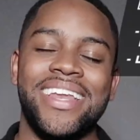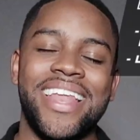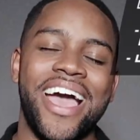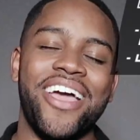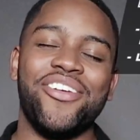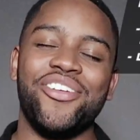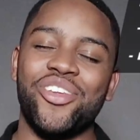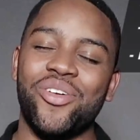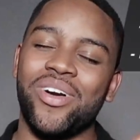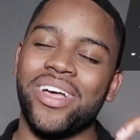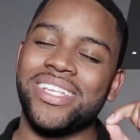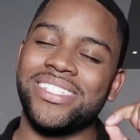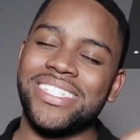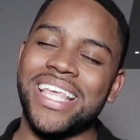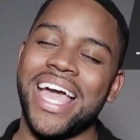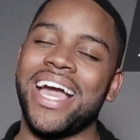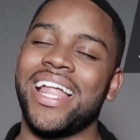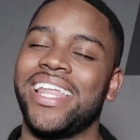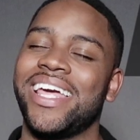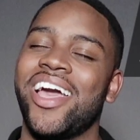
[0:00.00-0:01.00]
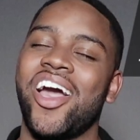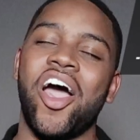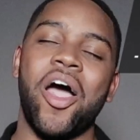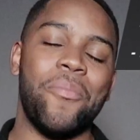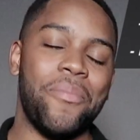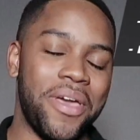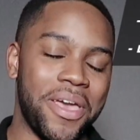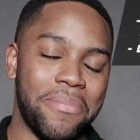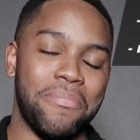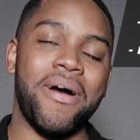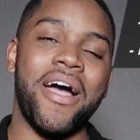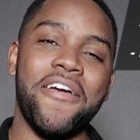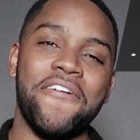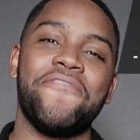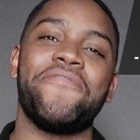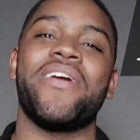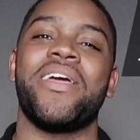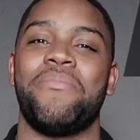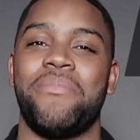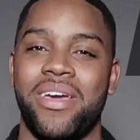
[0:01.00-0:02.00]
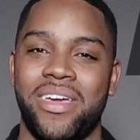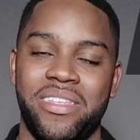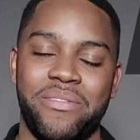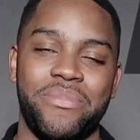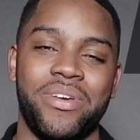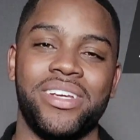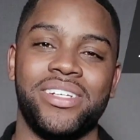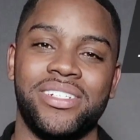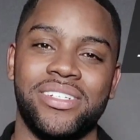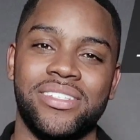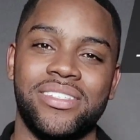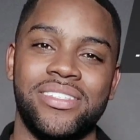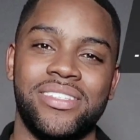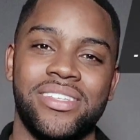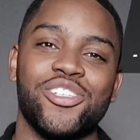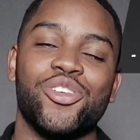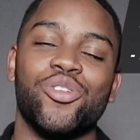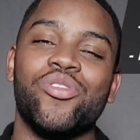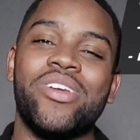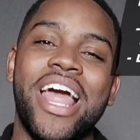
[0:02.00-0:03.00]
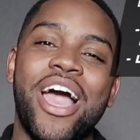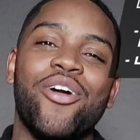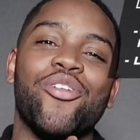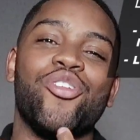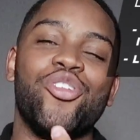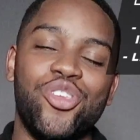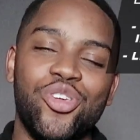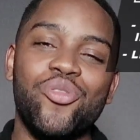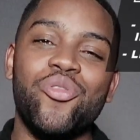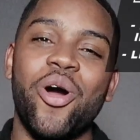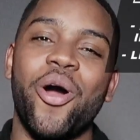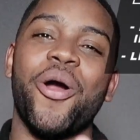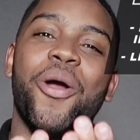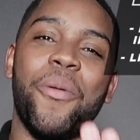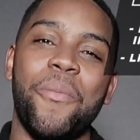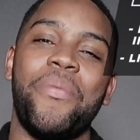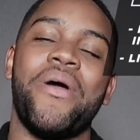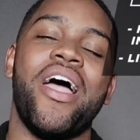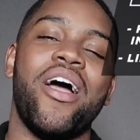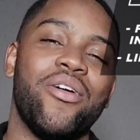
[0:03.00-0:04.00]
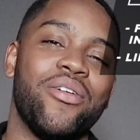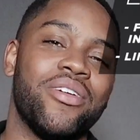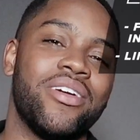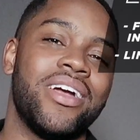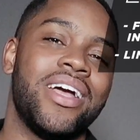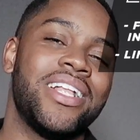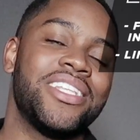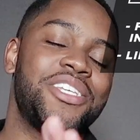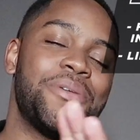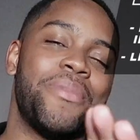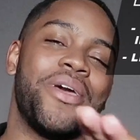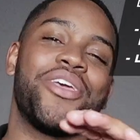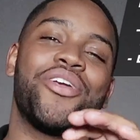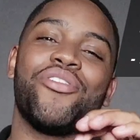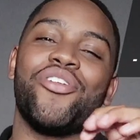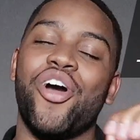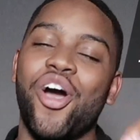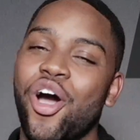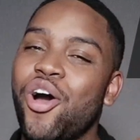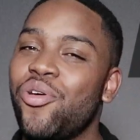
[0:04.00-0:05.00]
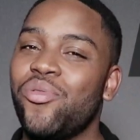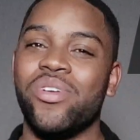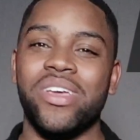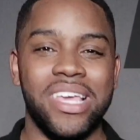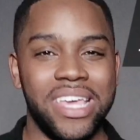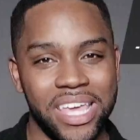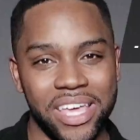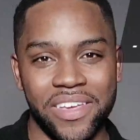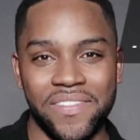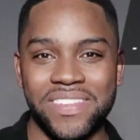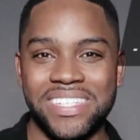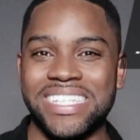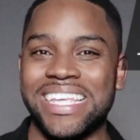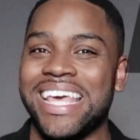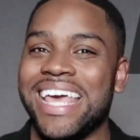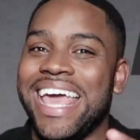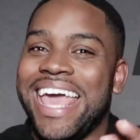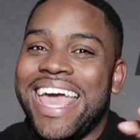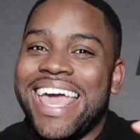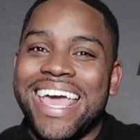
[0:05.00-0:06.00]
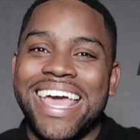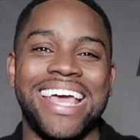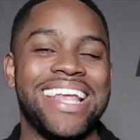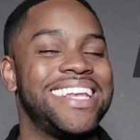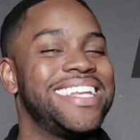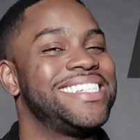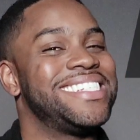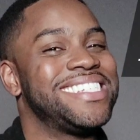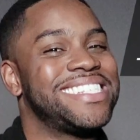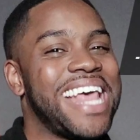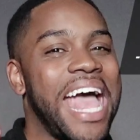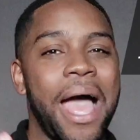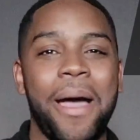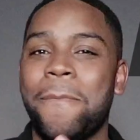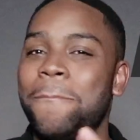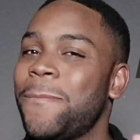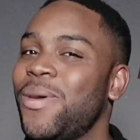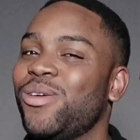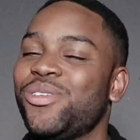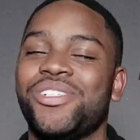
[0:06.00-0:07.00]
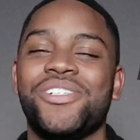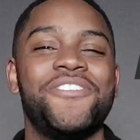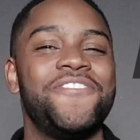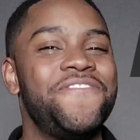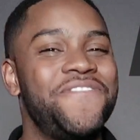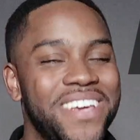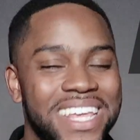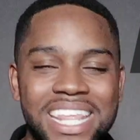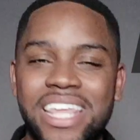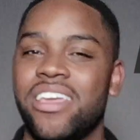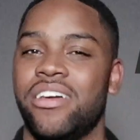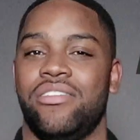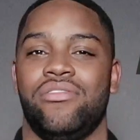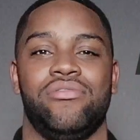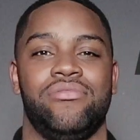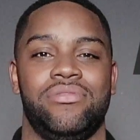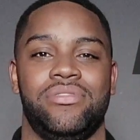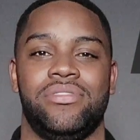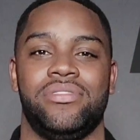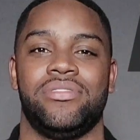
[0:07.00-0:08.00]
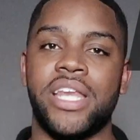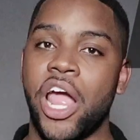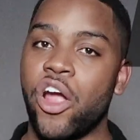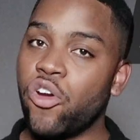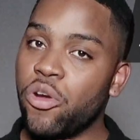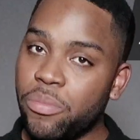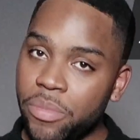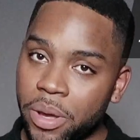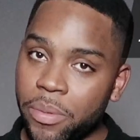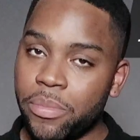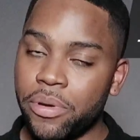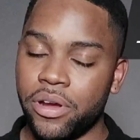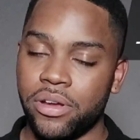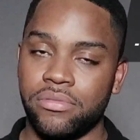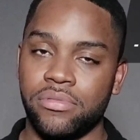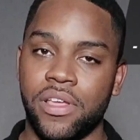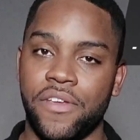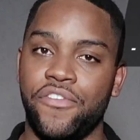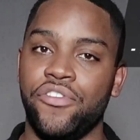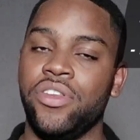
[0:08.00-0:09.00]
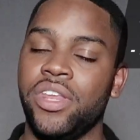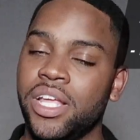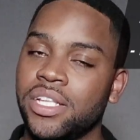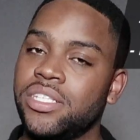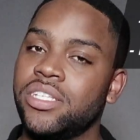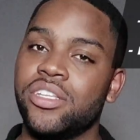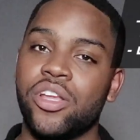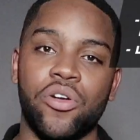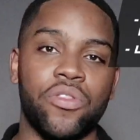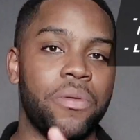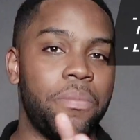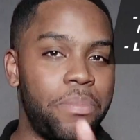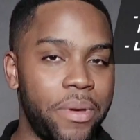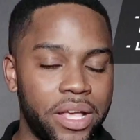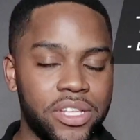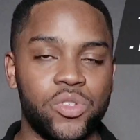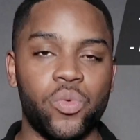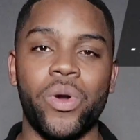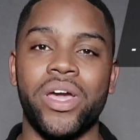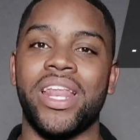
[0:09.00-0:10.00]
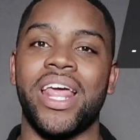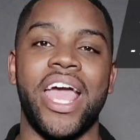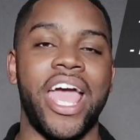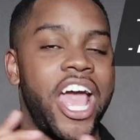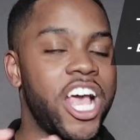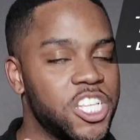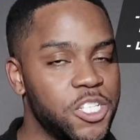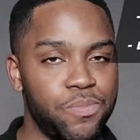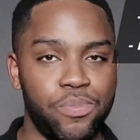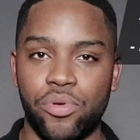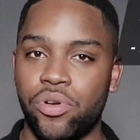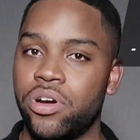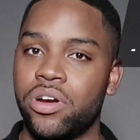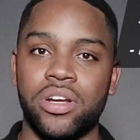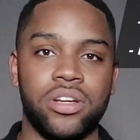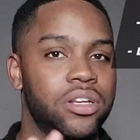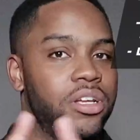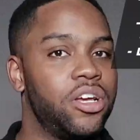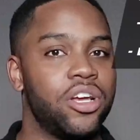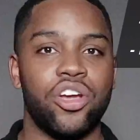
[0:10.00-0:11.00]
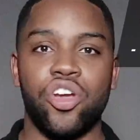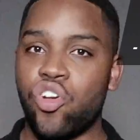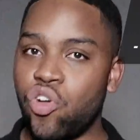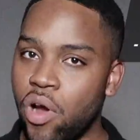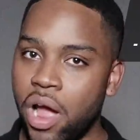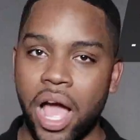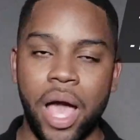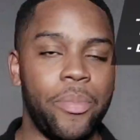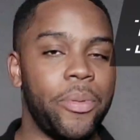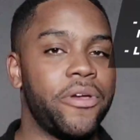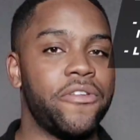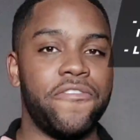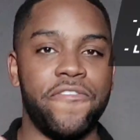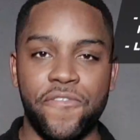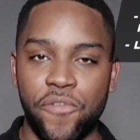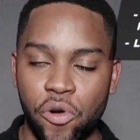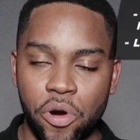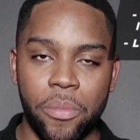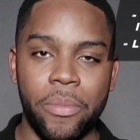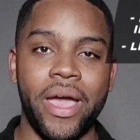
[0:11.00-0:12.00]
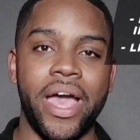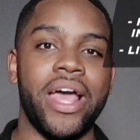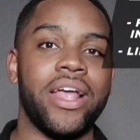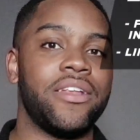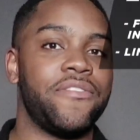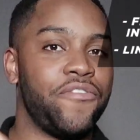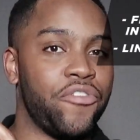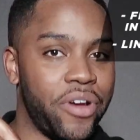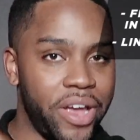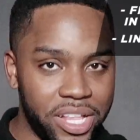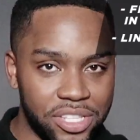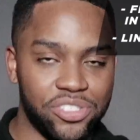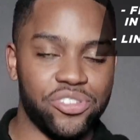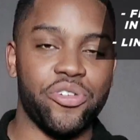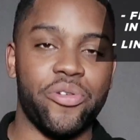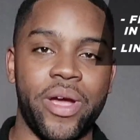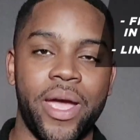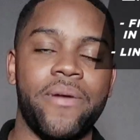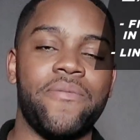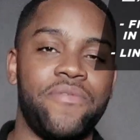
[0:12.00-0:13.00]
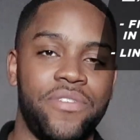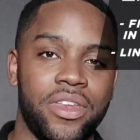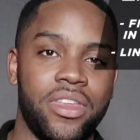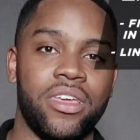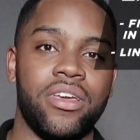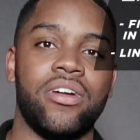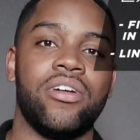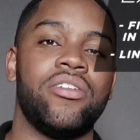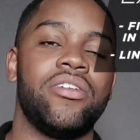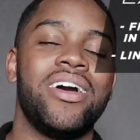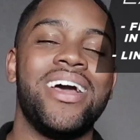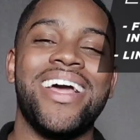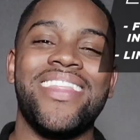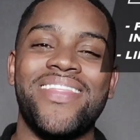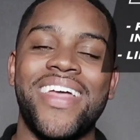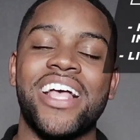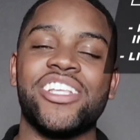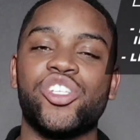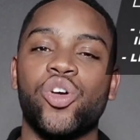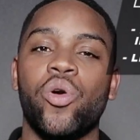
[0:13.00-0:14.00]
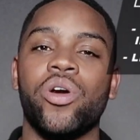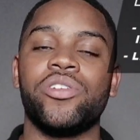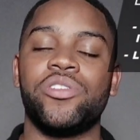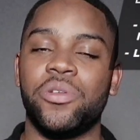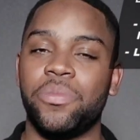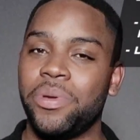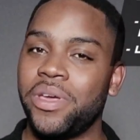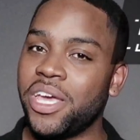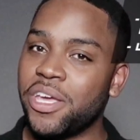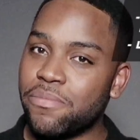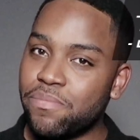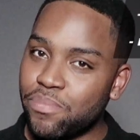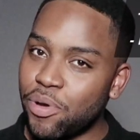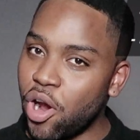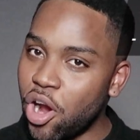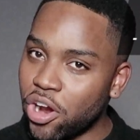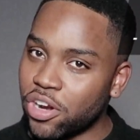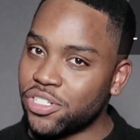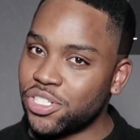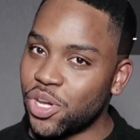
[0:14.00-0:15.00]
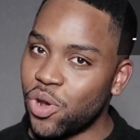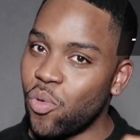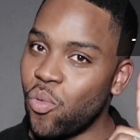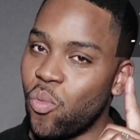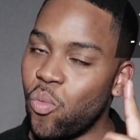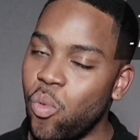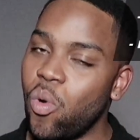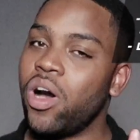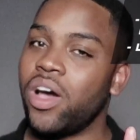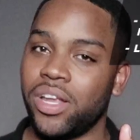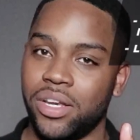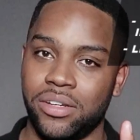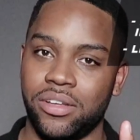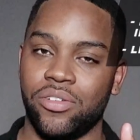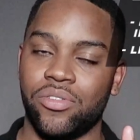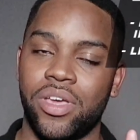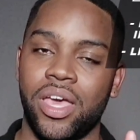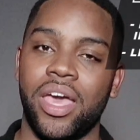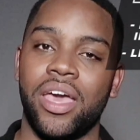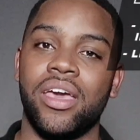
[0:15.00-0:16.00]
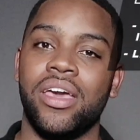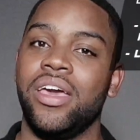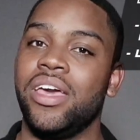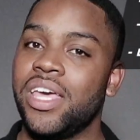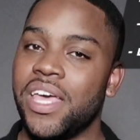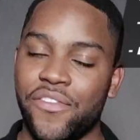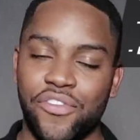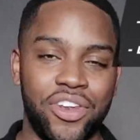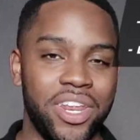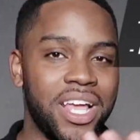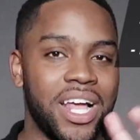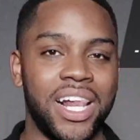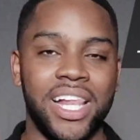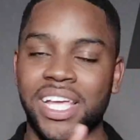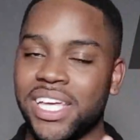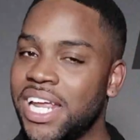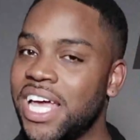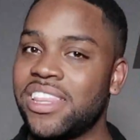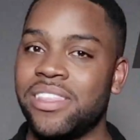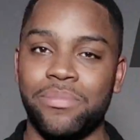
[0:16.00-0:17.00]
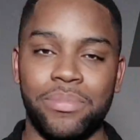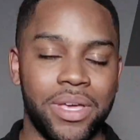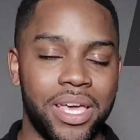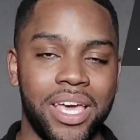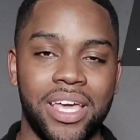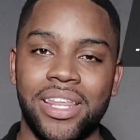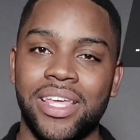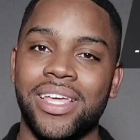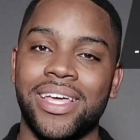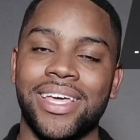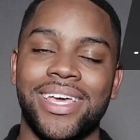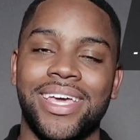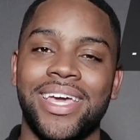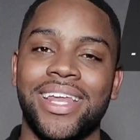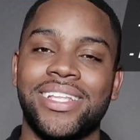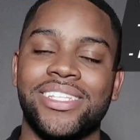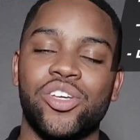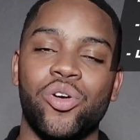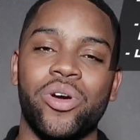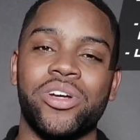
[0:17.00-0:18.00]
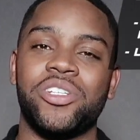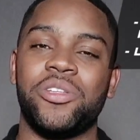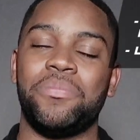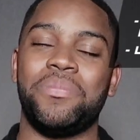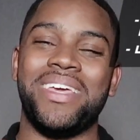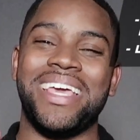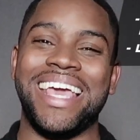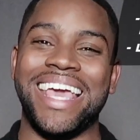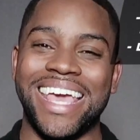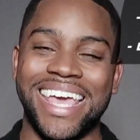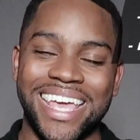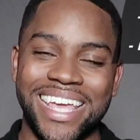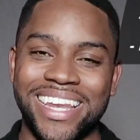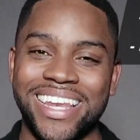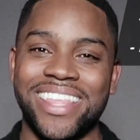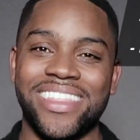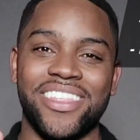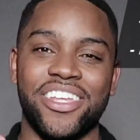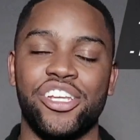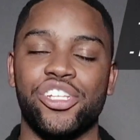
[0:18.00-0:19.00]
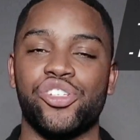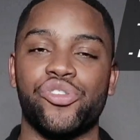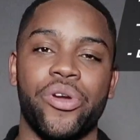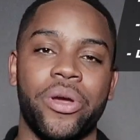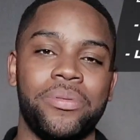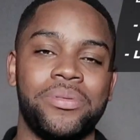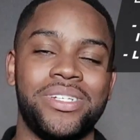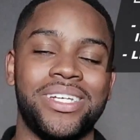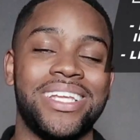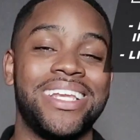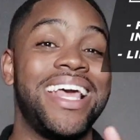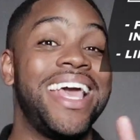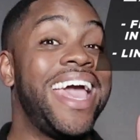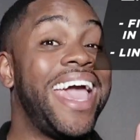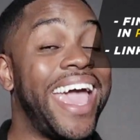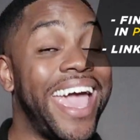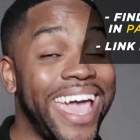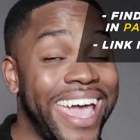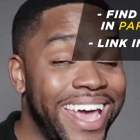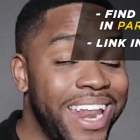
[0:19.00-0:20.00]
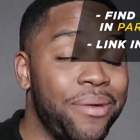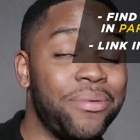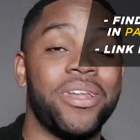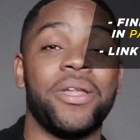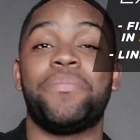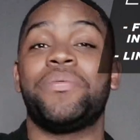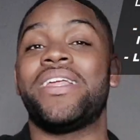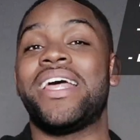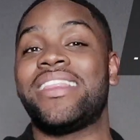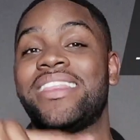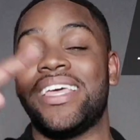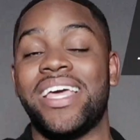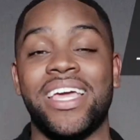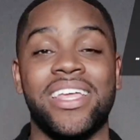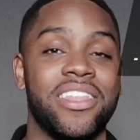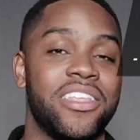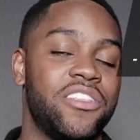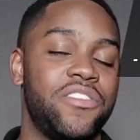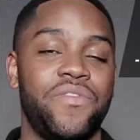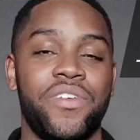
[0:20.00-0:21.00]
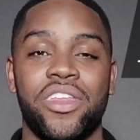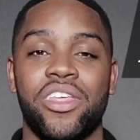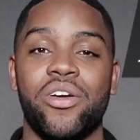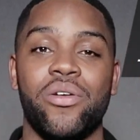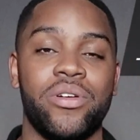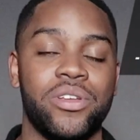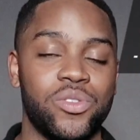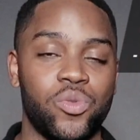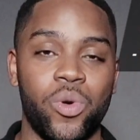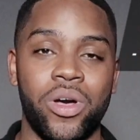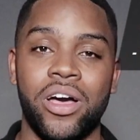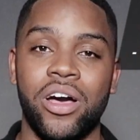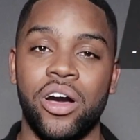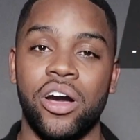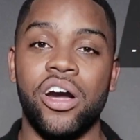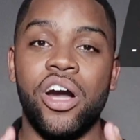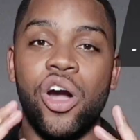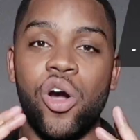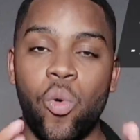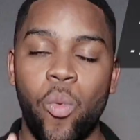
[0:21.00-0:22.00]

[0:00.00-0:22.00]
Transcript: Now you know exactly how I make my frame animations. So now you are empowered to make your own GIFs and stop motion videos. Now remember, if you need to know the best way to export, crop, and format for Instagram video, that's going to be in part one, okay? If you didn't click it at the beginning, again, it's going to be in the description, and I'm gonna put it at the end of this video as well.